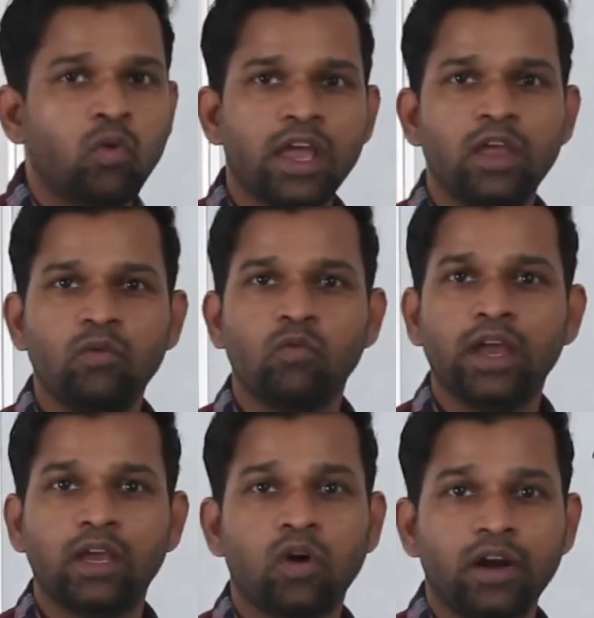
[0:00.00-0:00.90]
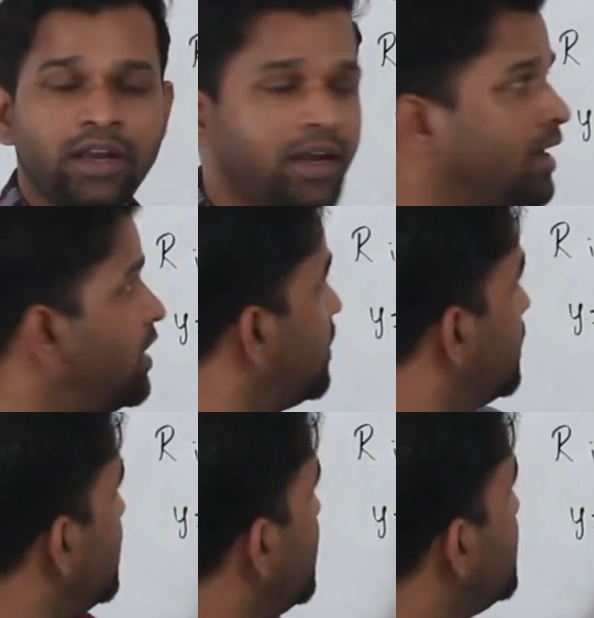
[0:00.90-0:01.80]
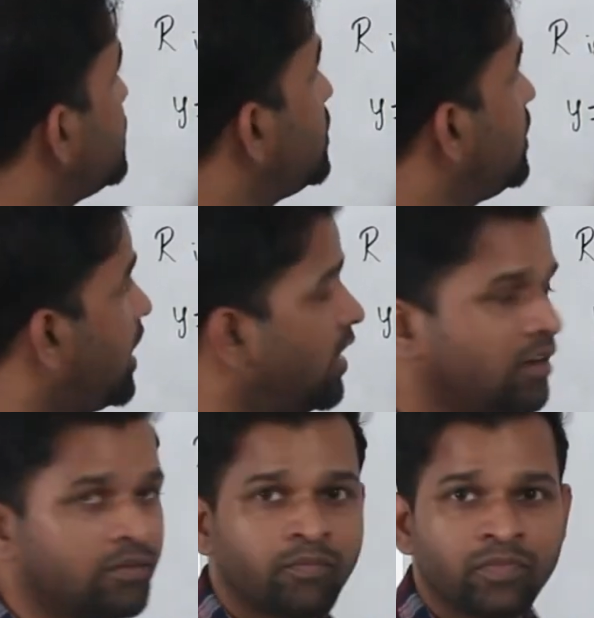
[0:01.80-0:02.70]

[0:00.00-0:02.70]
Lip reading: y coordinate is 10.